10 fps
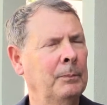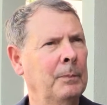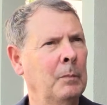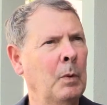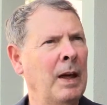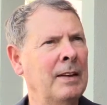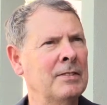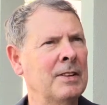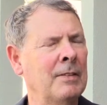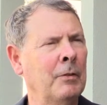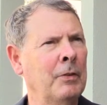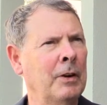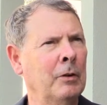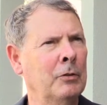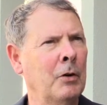We had several
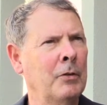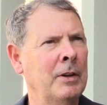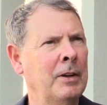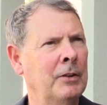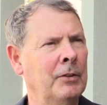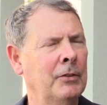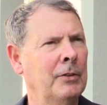vehicles over the years.